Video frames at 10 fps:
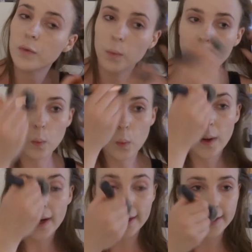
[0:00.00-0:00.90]

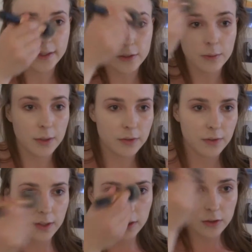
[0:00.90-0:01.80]
way too much
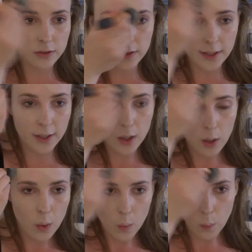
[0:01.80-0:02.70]
foundation today.
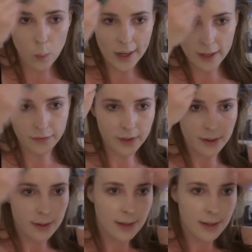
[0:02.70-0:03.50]
Wowza.